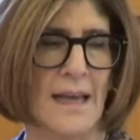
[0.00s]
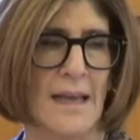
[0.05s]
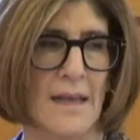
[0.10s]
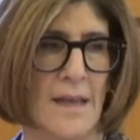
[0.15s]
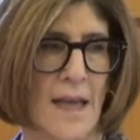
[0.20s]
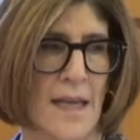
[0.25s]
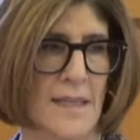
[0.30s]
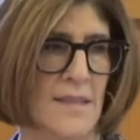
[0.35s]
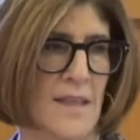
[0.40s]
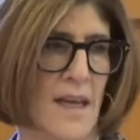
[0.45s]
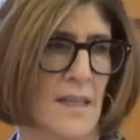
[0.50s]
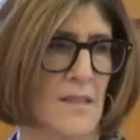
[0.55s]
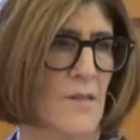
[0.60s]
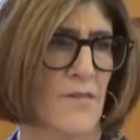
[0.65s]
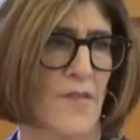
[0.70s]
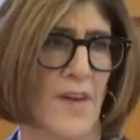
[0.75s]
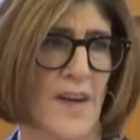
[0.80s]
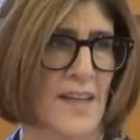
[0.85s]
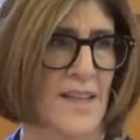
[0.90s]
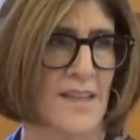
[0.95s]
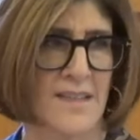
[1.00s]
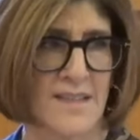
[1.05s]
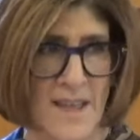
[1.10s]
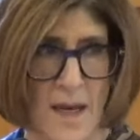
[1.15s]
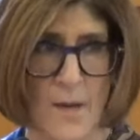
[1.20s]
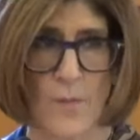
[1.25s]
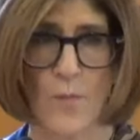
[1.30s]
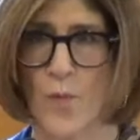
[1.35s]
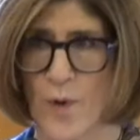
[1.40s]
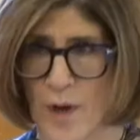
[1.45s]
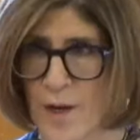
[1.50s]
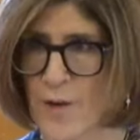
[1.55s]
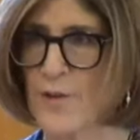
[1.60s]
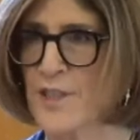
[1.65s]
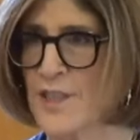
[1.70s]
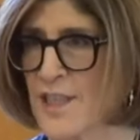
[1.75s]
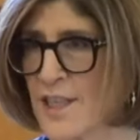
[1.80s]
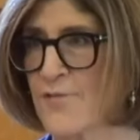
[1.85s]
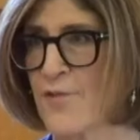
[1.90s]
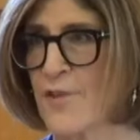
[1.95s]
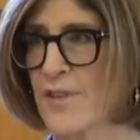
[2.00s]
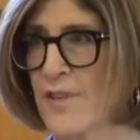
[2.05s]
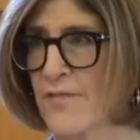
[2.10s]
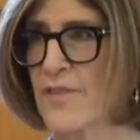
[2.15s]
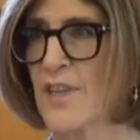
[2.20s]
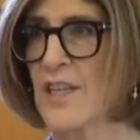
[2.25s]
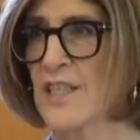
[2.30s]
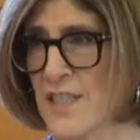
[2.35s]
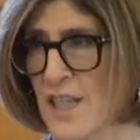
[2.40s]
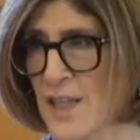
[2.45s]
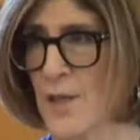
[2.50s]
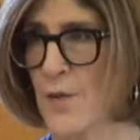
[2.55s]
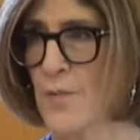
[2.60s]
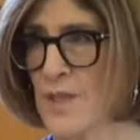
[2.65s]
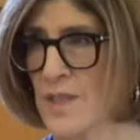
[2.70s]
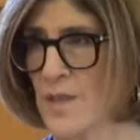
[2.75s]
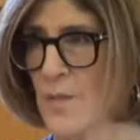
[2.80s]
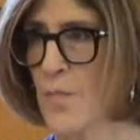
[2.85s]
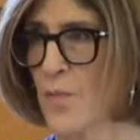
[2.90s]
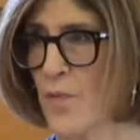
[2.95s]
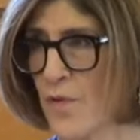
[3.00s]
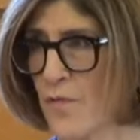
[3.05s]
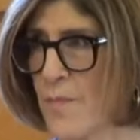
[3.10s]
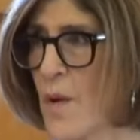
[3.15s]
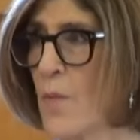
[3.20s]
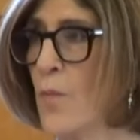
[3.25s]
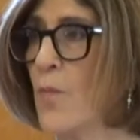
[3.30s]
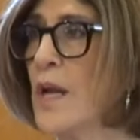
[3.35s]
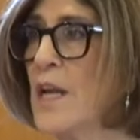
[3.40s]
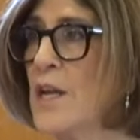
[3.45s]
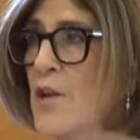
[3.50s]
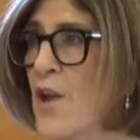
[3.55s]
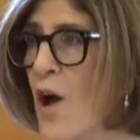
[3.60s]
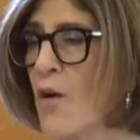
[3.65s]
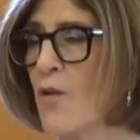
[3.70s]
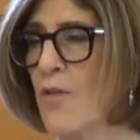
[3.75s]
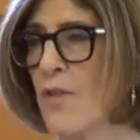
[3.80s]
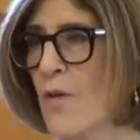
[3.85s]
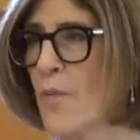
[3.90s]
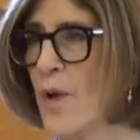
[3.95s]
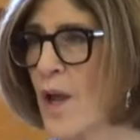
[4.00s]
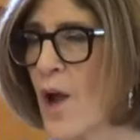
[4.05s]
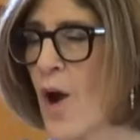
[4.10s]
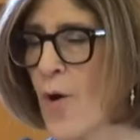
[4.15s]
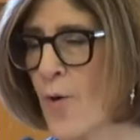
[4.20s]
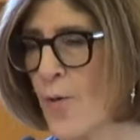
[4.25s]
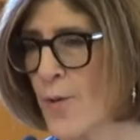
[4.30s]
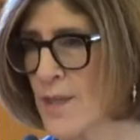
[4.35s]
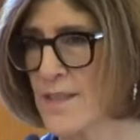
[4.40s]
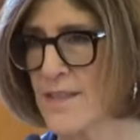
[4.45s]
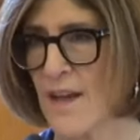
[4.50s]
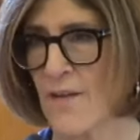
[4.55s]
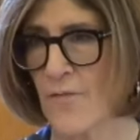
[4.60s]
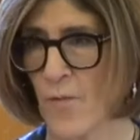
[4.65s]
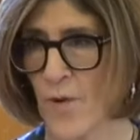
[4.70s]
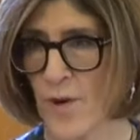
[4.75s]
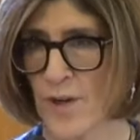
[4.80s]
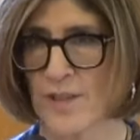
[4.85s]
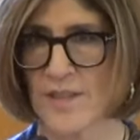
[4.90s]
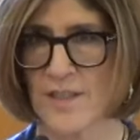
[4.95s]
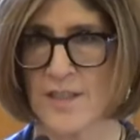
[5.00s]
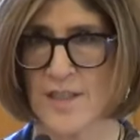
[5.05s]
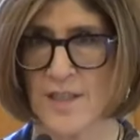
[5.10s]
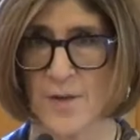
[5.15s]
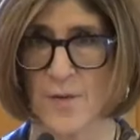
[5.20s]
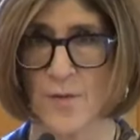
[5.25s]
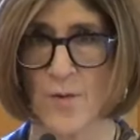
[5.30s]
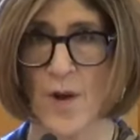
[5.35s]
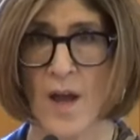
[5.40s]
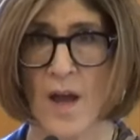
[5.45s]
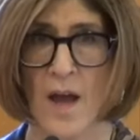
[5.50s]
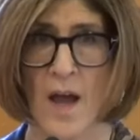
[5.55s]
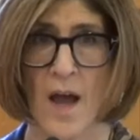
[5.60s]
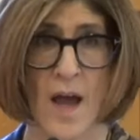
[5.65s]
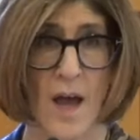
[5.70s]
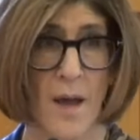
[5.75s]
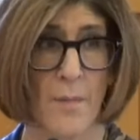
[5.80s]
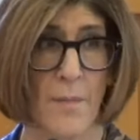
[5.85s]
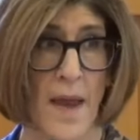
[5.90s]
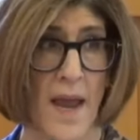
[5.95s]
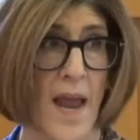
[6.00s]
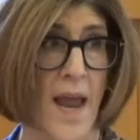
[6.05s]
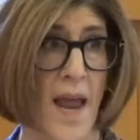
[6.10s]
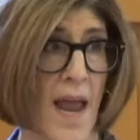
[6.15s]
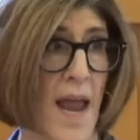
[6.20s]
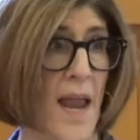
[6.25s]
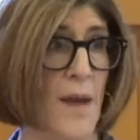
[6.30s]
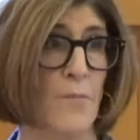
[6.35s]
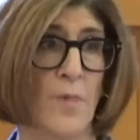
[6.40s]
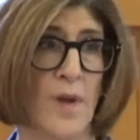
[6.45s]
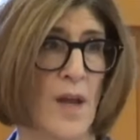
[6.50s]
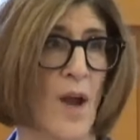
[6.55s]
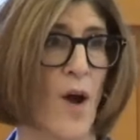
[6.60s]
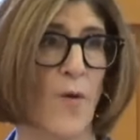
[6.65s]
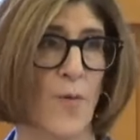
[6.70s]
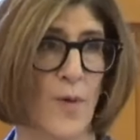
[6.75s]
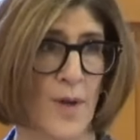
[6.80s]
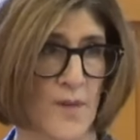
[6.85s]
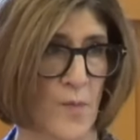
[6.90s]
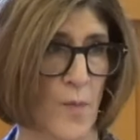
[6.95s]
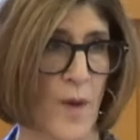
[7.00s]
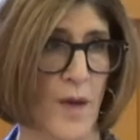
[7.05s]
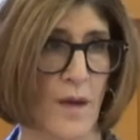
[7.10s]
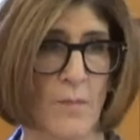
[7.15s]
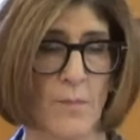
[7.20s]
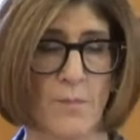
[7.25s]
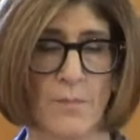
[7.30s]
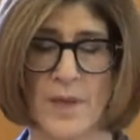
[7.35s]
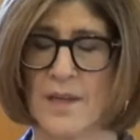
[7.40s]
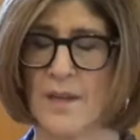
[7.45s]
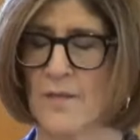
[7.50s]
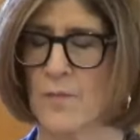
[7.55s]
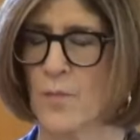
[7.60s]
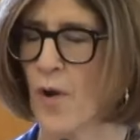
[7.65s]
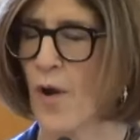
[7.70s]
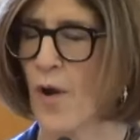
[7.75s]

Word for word: as Dr. Fedigan said, we are a district of continuous improvement. We know that we always have work to do. Um, and we always will because we're